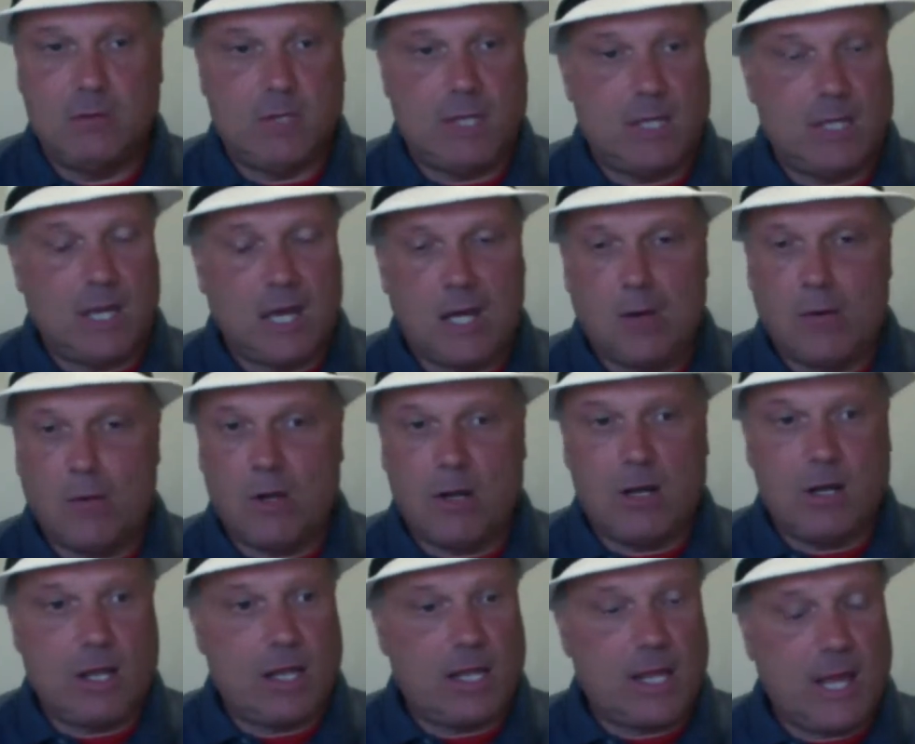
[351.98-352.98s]
They kind of want
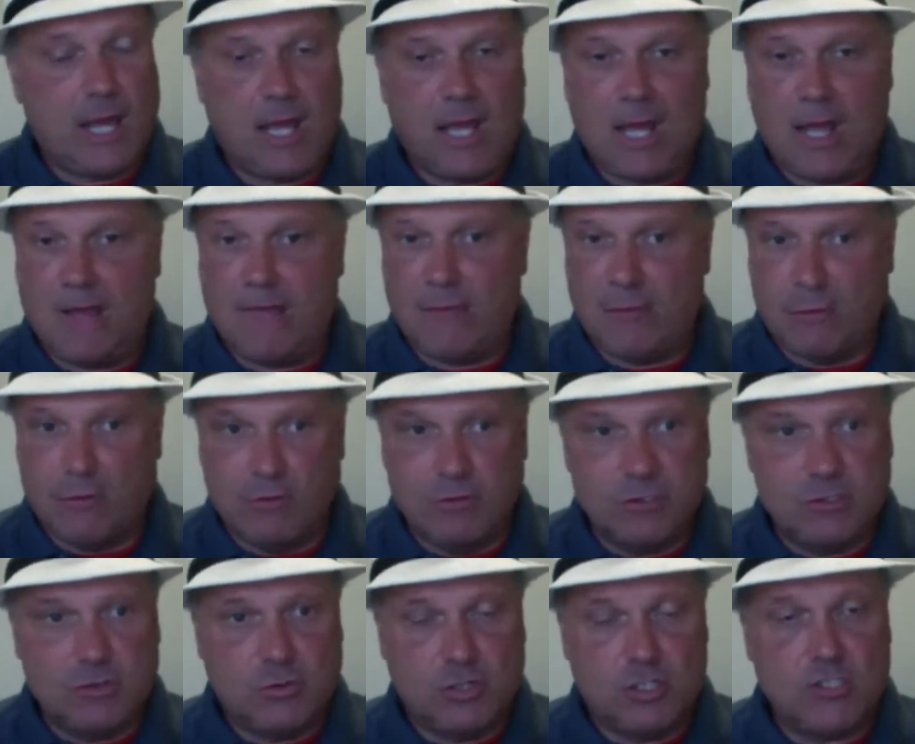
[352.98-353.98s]
to, like, hey, have their
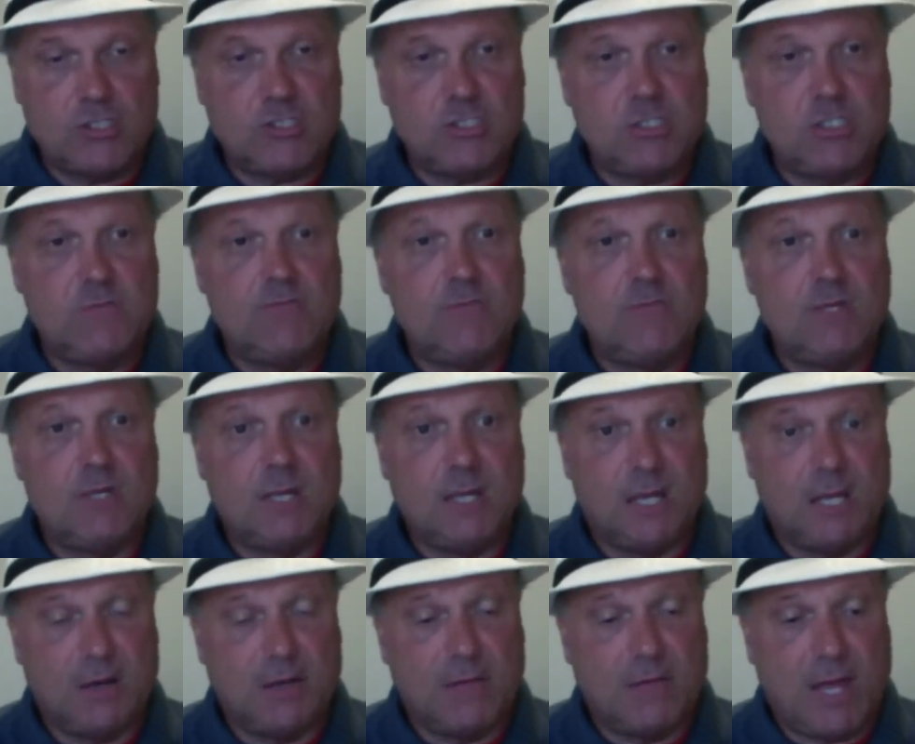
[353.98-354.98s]
own choice,
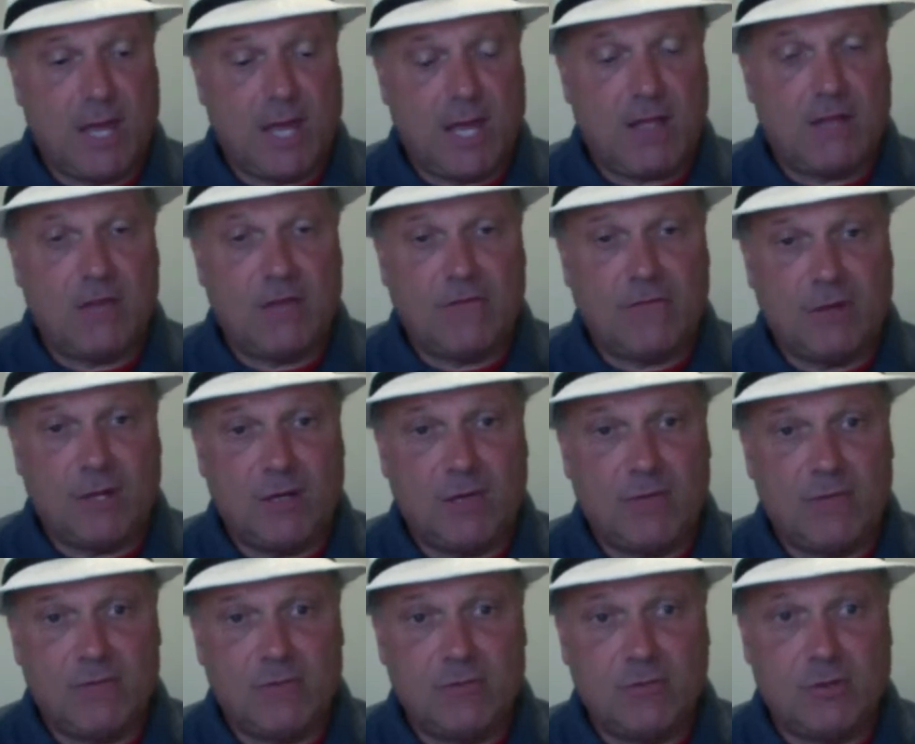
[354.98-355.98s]
and if they had their
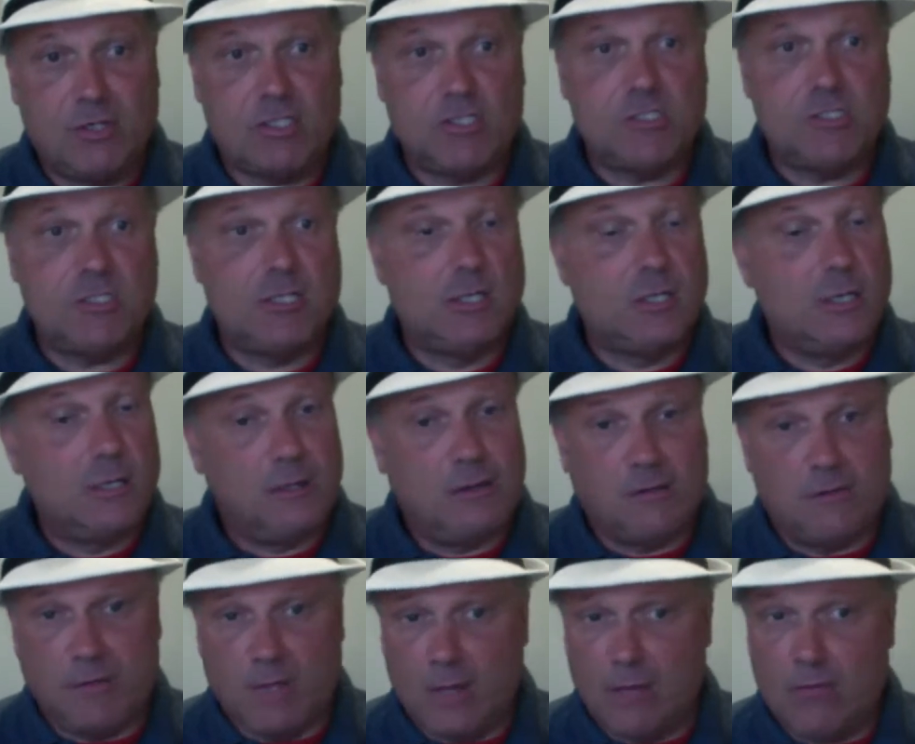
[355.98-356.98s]
freedom of choice,
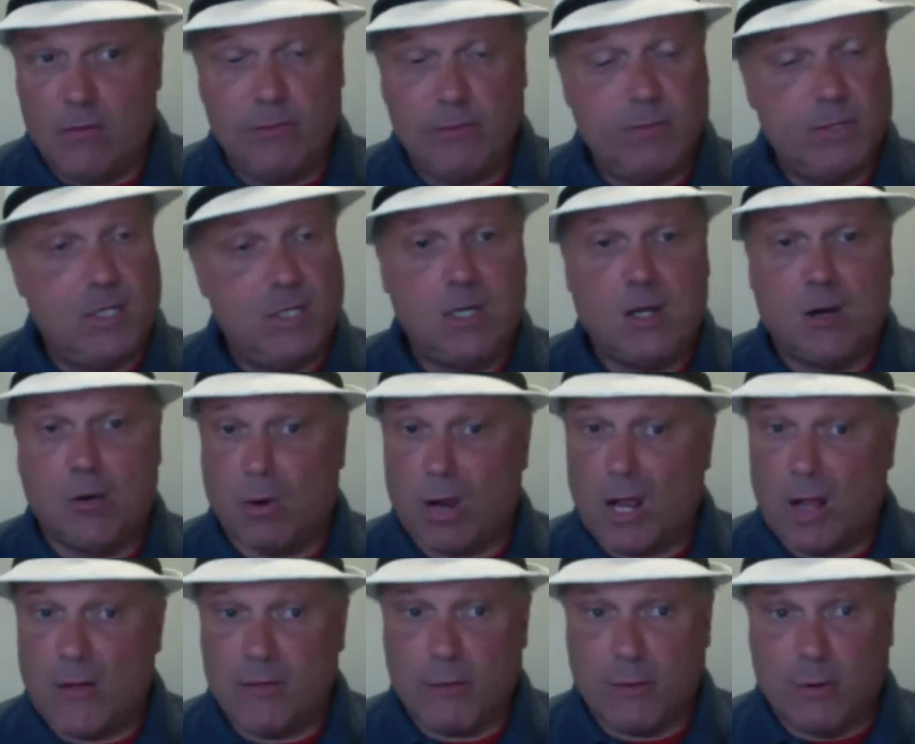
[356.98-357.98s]
they would be
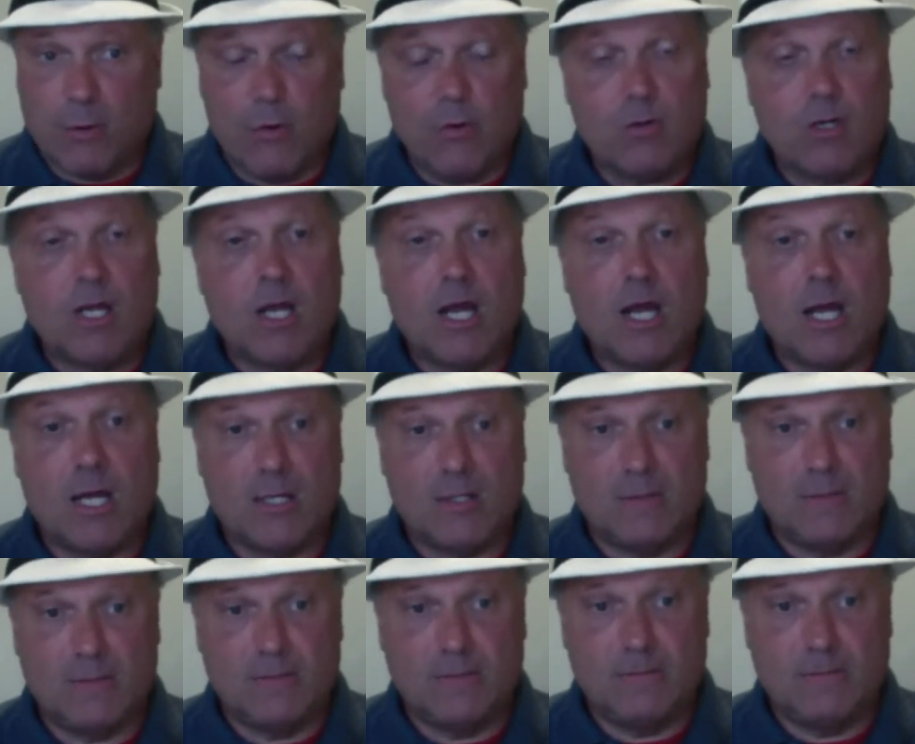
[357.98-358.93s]
around their own kind.